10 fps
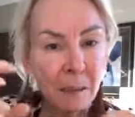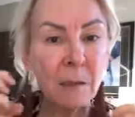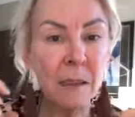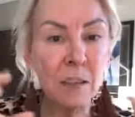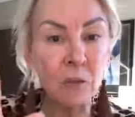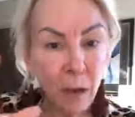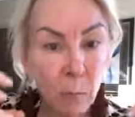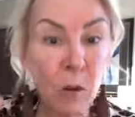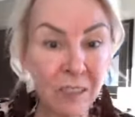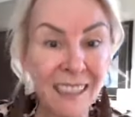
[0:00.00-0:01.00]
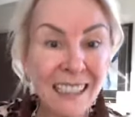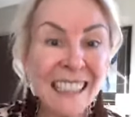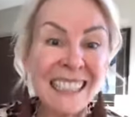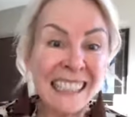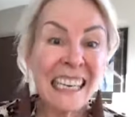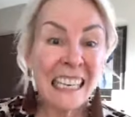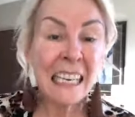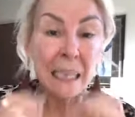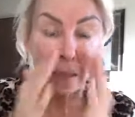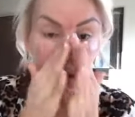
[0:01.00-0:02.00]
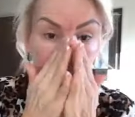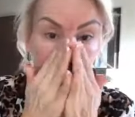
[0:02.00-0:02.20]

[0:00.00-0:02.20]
the, the drywall is going to suck it in.